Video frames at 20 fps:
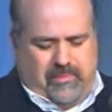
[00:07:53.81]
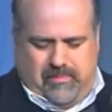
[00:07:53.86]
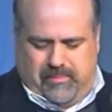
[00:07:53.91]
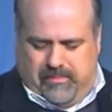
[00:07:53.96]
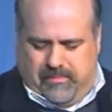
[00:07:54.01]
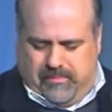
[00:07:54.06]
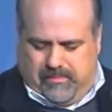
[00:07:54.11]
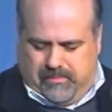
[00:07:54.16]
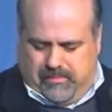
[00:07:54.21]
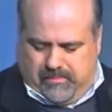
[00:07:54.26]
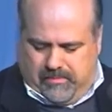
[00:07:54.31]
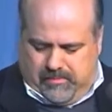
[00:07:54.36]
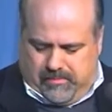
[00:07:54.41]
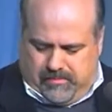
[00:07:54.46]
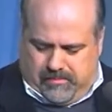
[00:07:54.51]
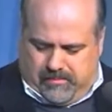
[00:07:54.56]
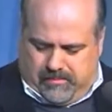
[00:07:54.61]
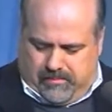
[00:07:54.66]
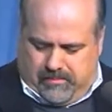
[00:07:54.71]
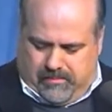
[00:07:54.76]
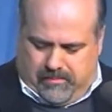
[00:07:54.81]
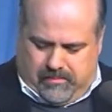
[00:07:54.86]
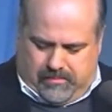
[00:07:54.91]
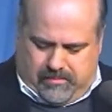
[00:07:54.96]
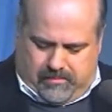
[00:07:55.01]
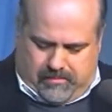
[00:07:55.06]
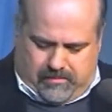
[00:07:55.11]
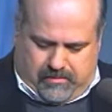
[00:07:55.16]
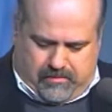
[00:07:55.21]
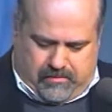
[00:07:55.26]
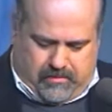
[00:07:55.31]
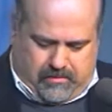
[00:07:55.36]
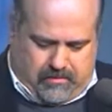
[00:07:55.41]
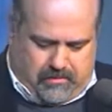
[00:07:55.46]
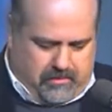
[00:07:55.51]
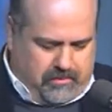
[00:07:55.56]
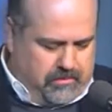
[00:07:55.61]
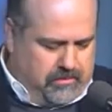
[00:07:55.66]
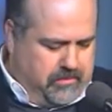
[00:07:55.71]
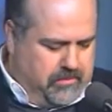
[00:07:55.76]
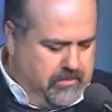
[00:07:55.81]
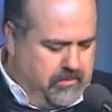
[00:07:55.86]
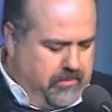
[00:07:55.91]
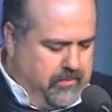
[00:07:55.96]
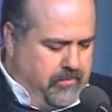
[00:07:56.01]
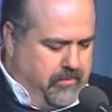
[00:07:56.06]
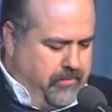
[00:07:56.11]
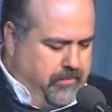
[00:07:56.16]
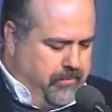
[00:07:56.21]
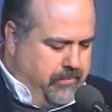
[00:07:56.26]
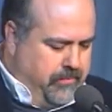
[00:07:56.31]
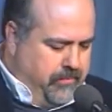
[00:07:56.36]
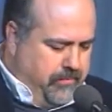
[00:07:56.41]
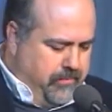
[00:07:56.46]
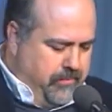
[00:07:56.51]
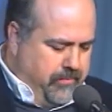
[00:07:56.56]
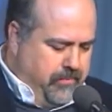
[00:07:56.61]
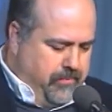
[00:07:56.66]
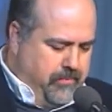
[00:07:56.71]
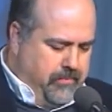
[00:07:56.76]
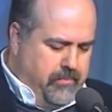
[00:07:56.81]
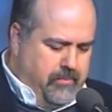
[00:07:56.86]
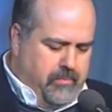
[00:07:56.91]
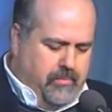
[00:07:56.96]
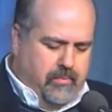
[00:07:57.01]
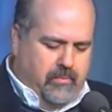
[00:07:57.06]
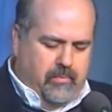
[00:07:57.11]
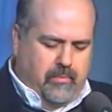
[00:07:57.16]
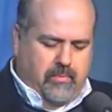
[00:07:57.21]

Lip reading: No one is speaking in this clip.